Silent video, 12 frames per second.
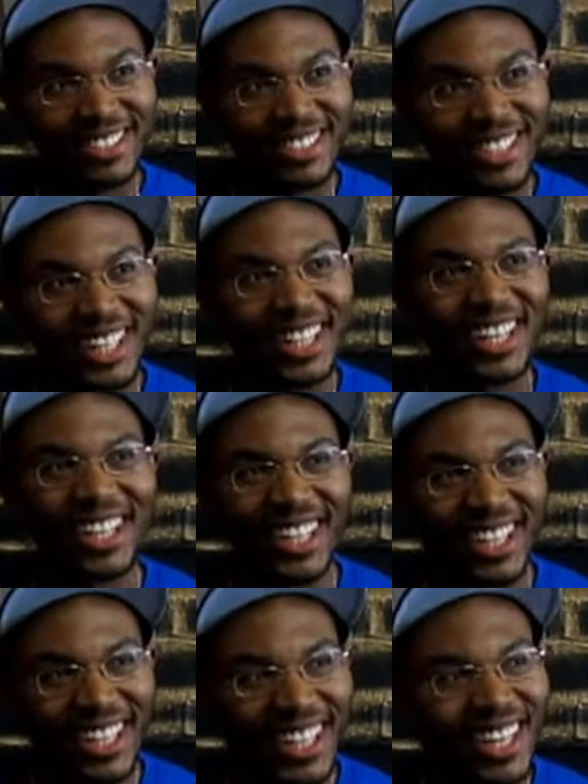
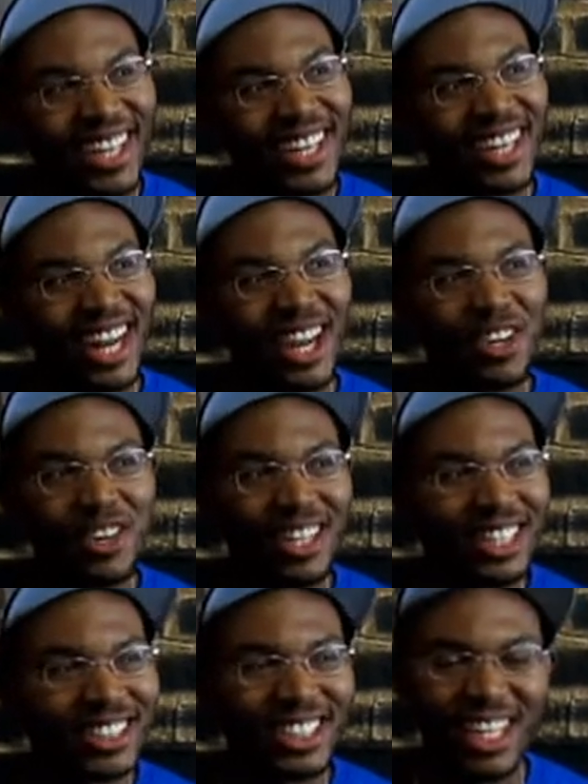And I know
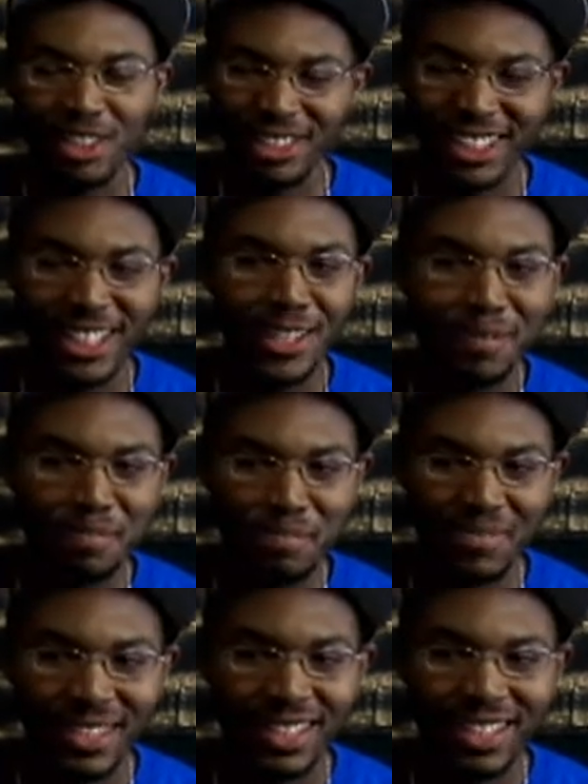that sounds deep,
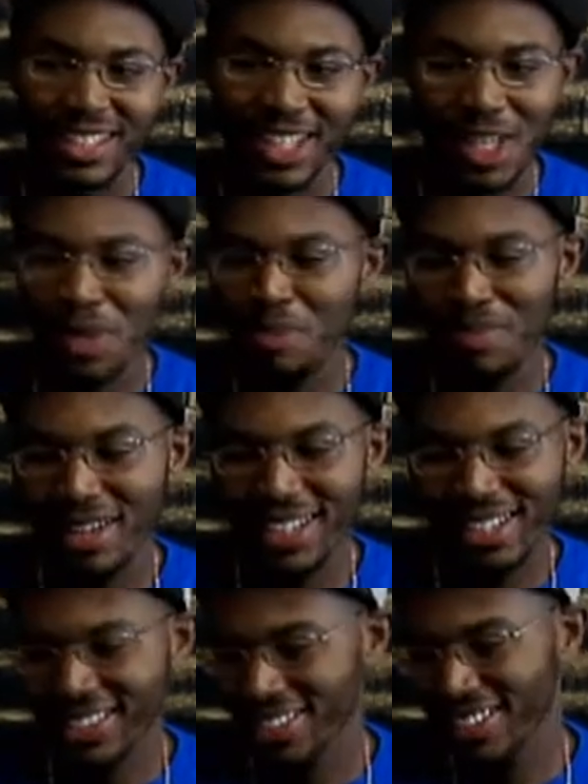
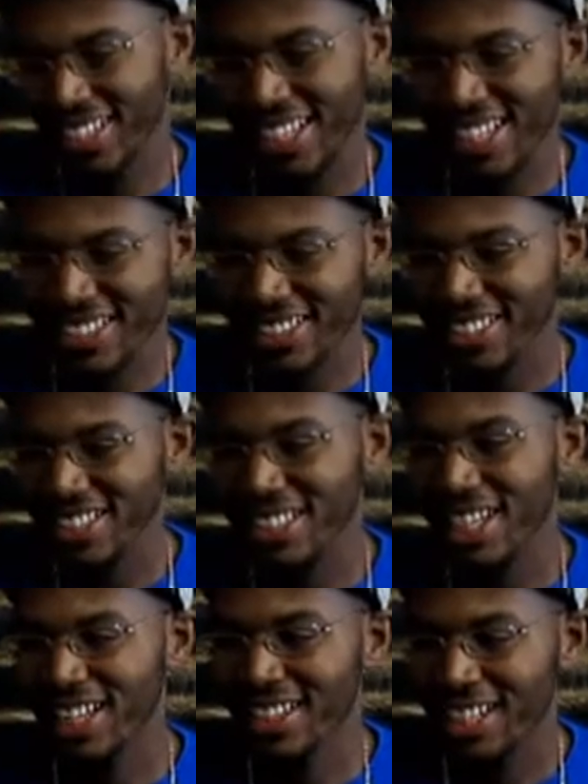but it's
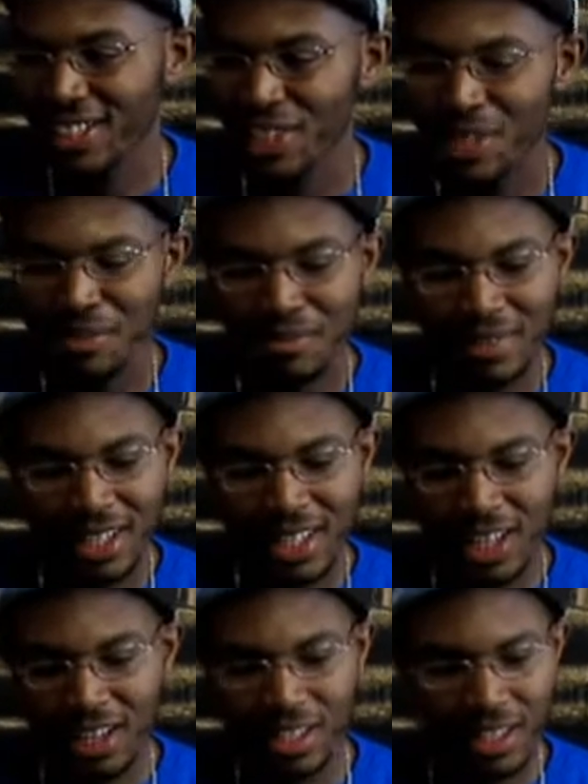not that deep.
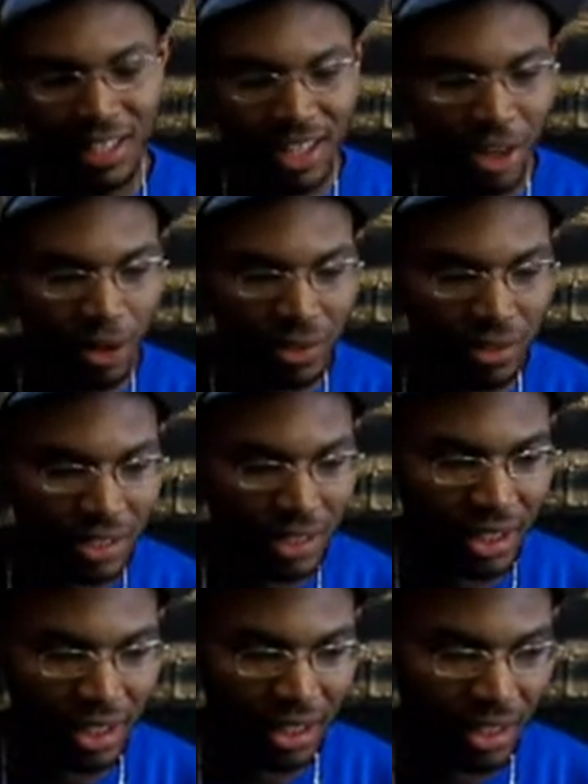It goes
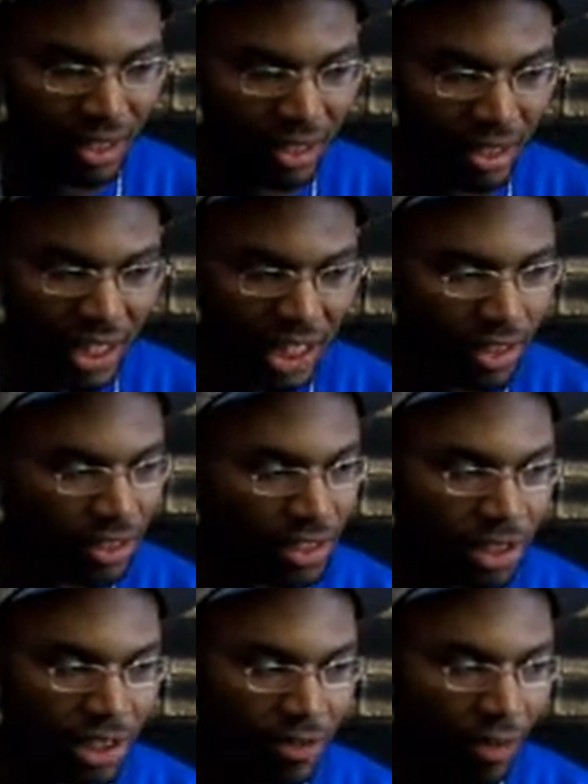
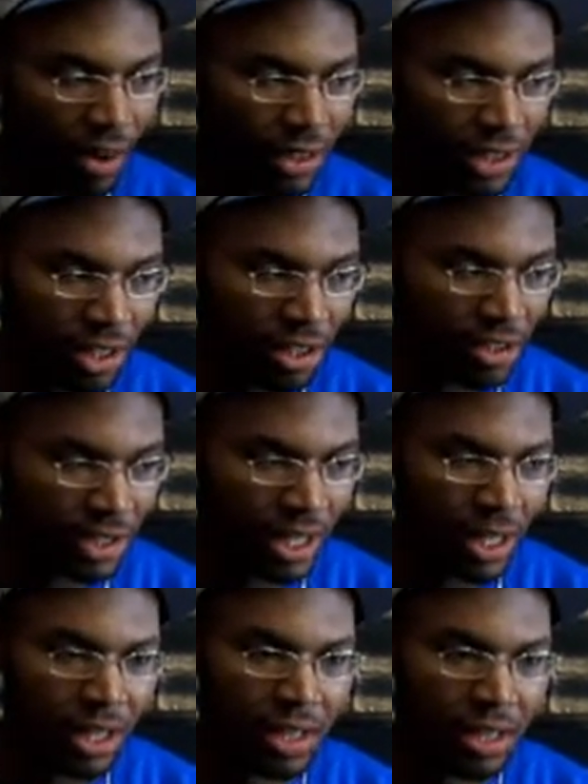just as far as
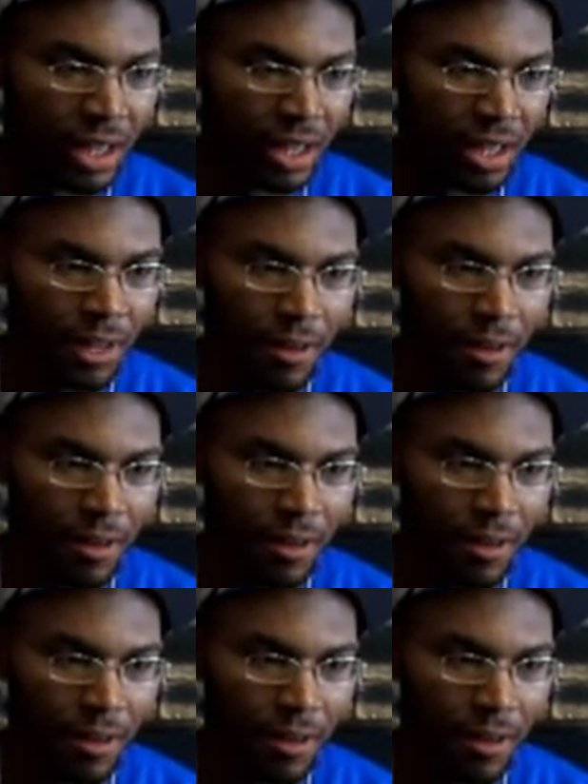understanding that